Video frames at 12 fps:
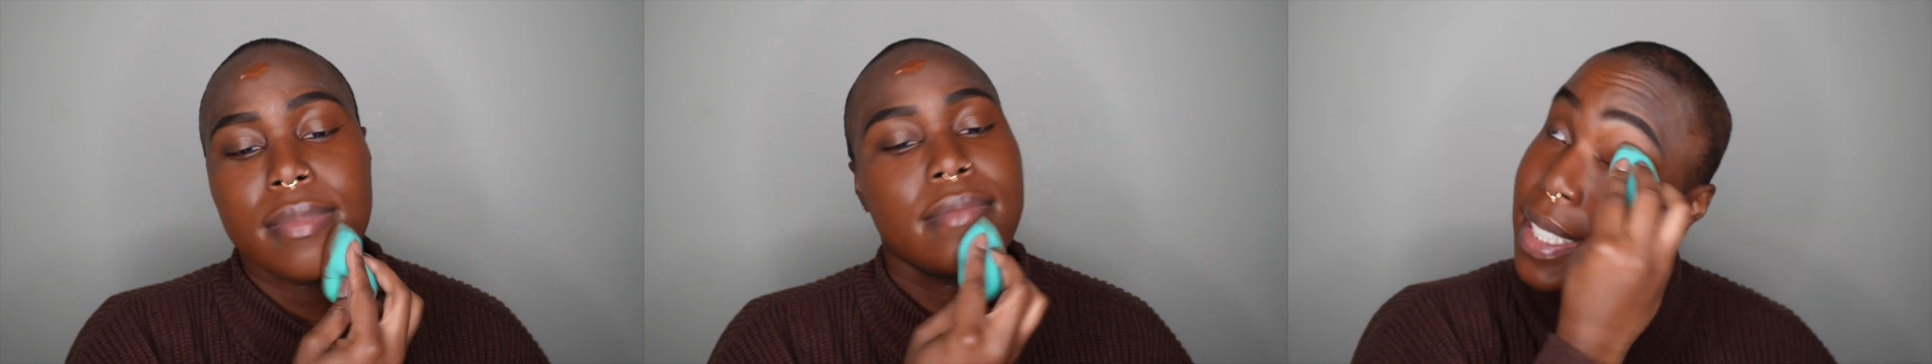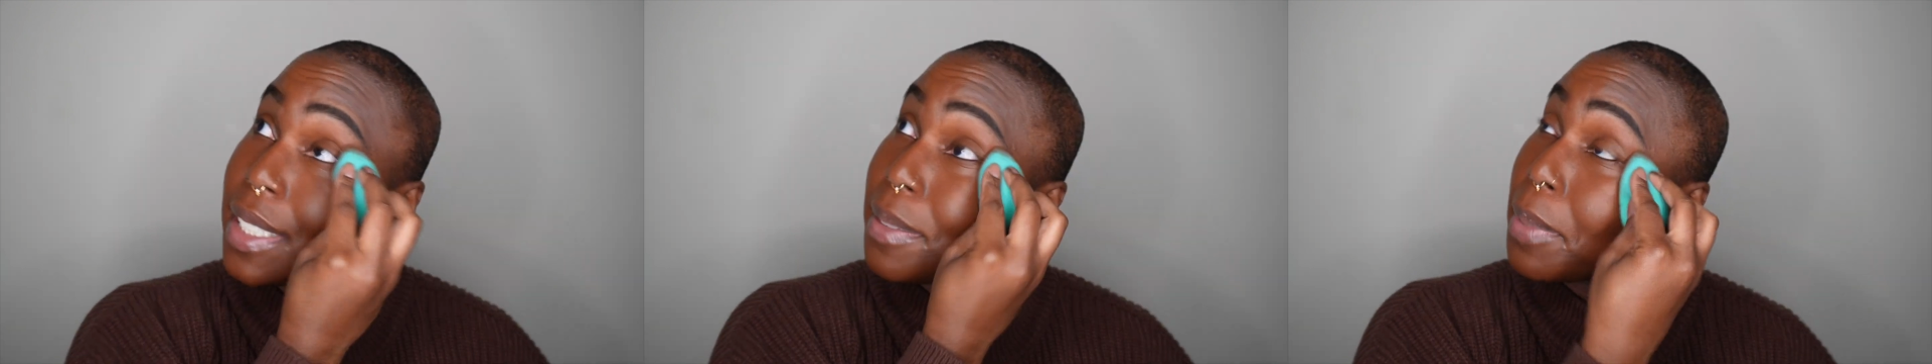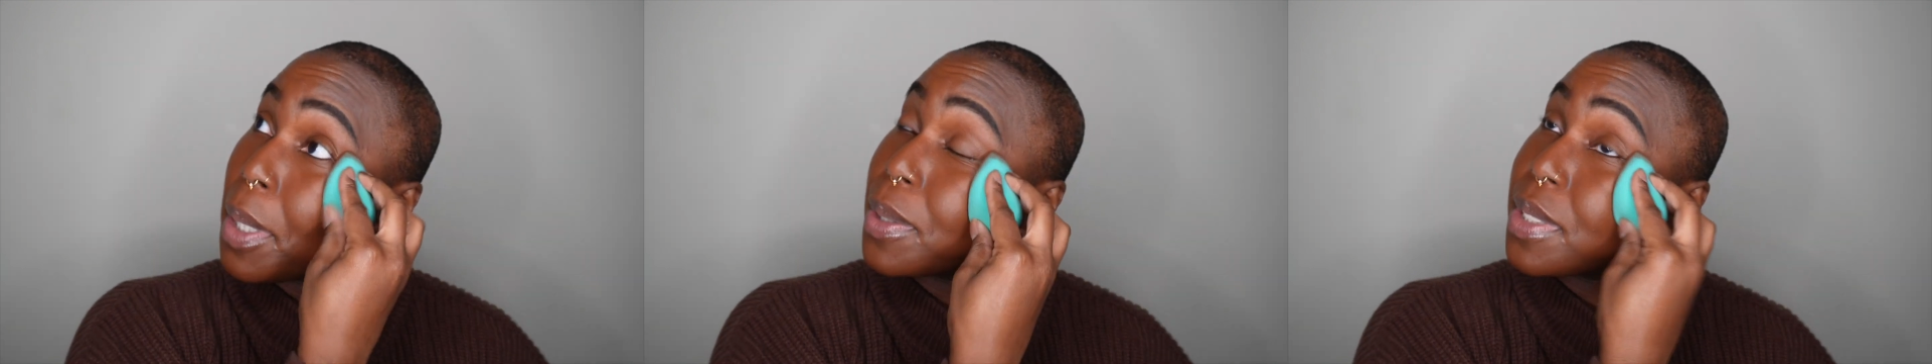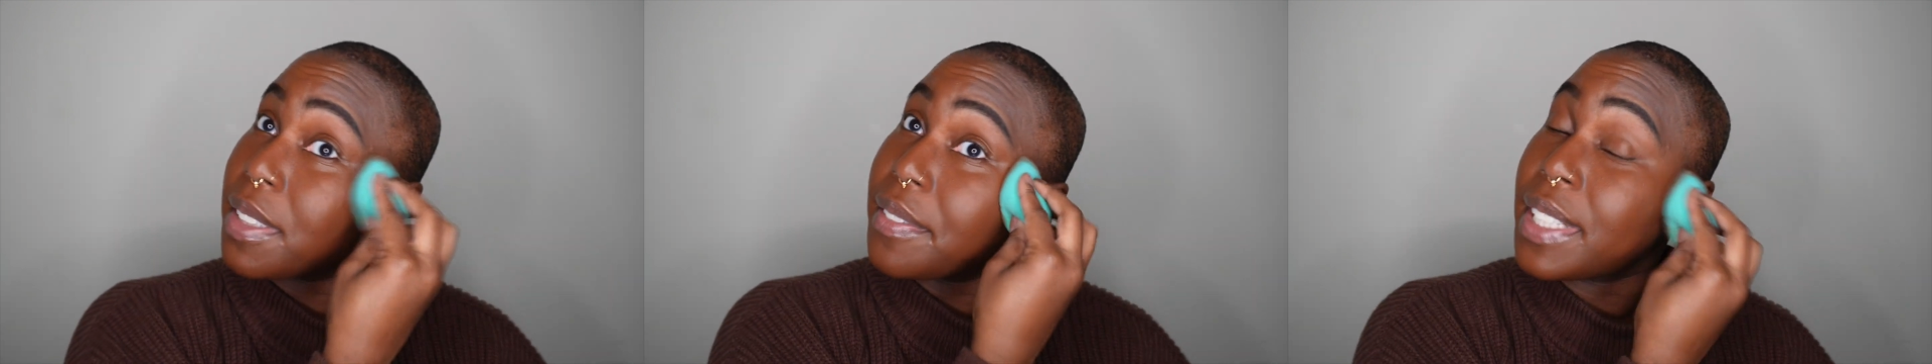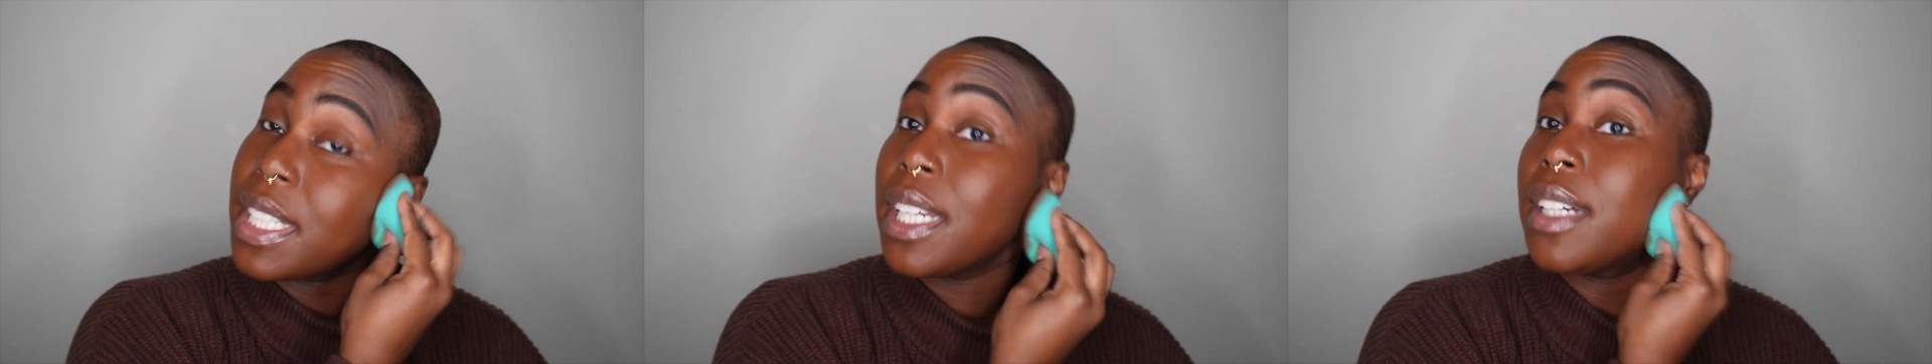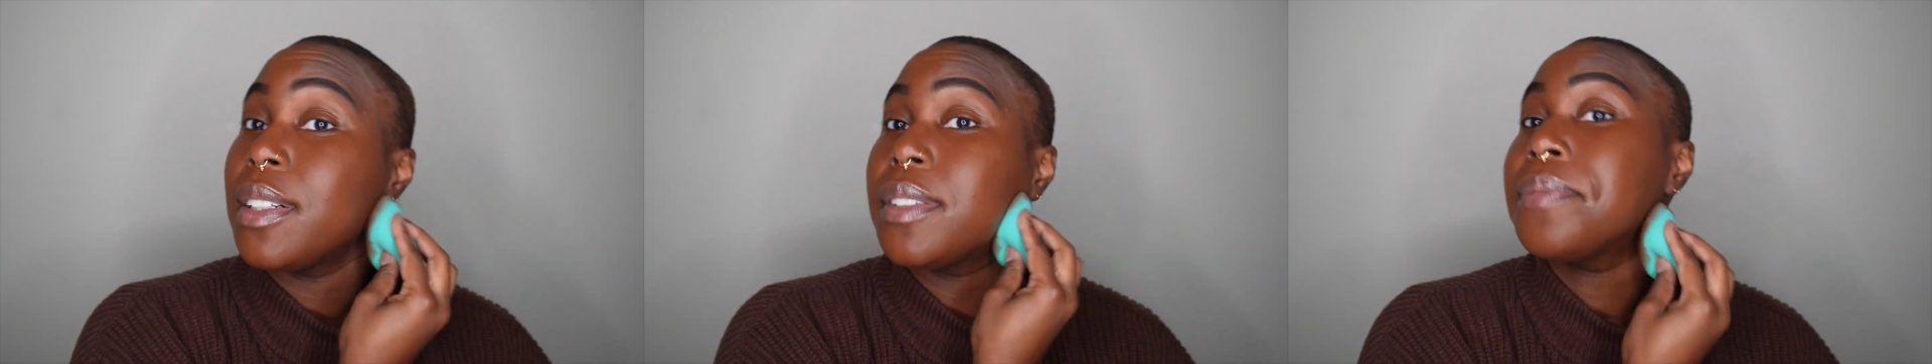I didn't post a
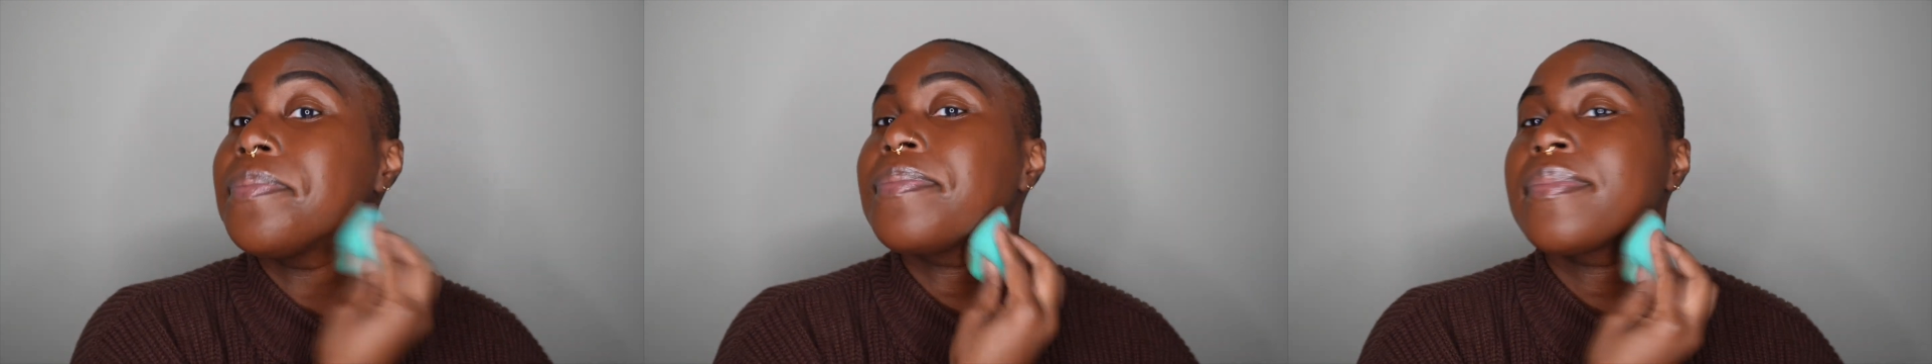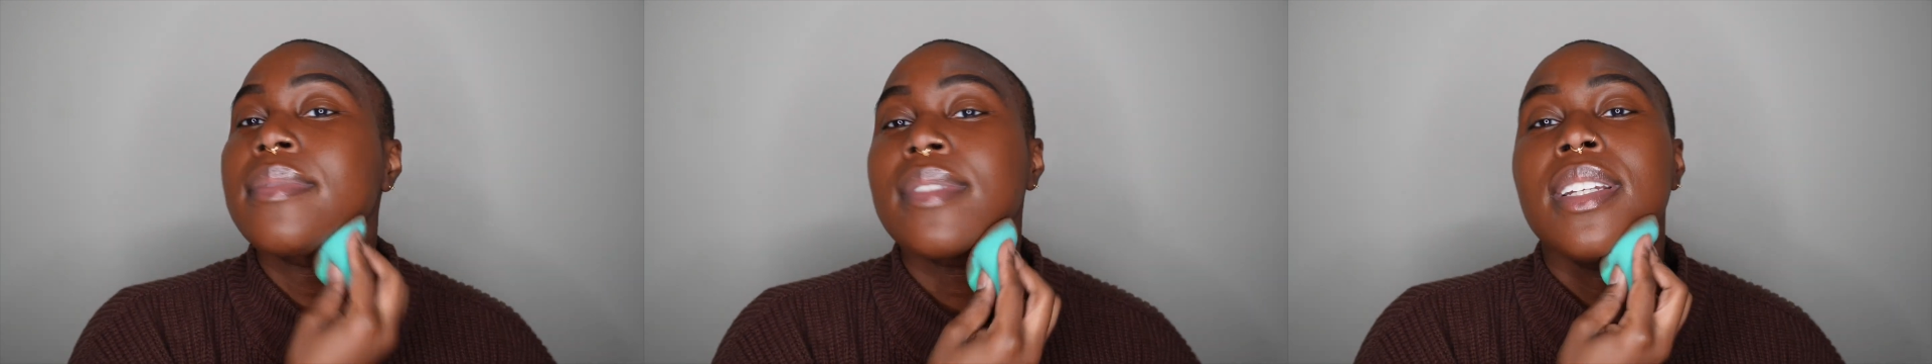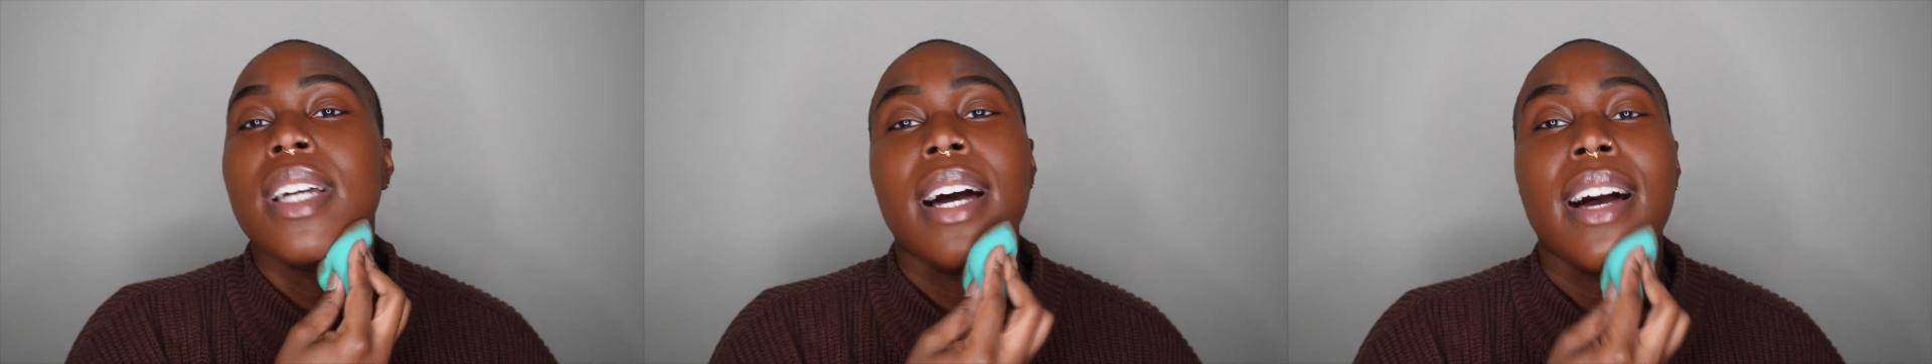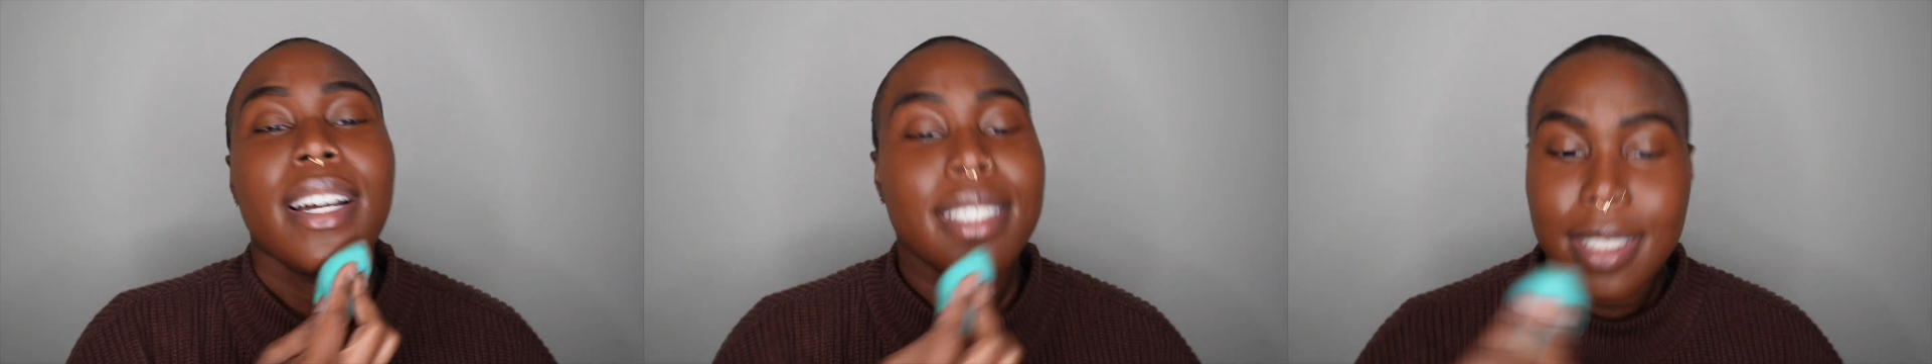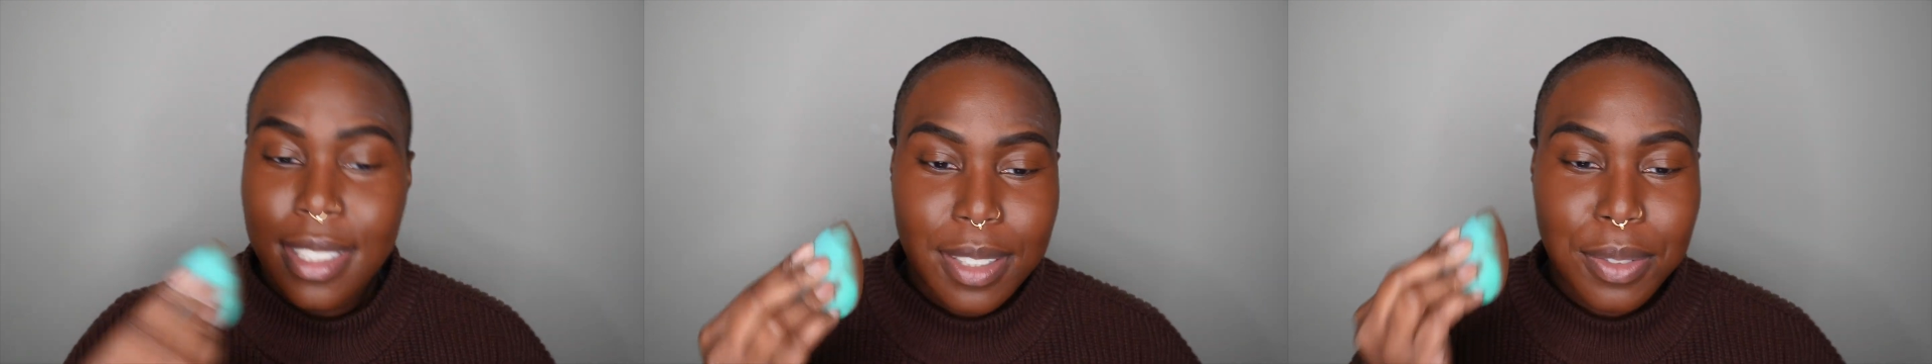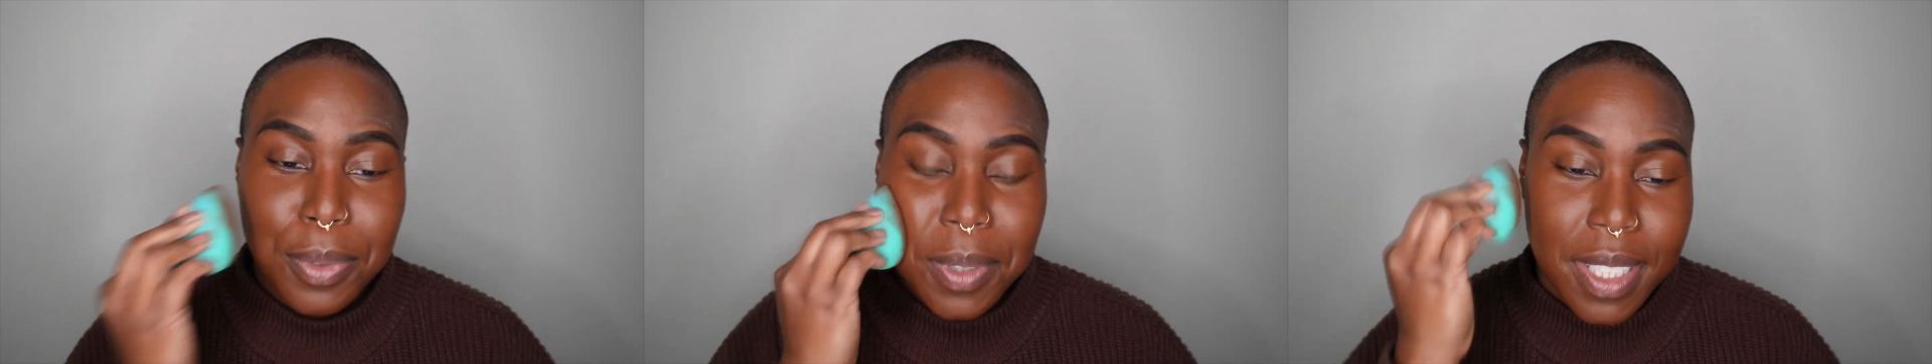video. I
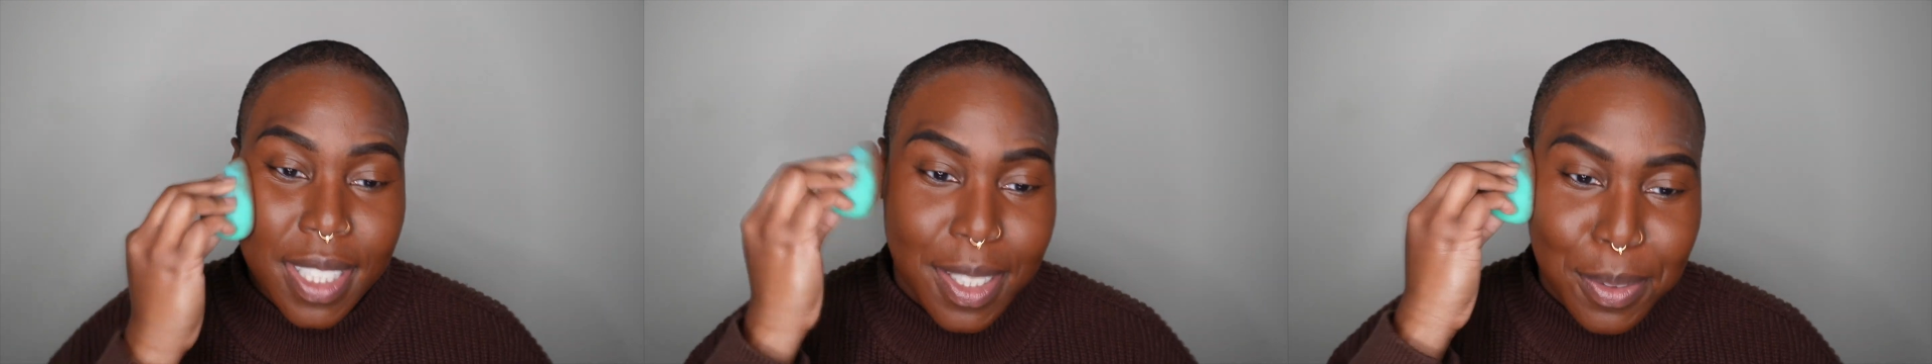just really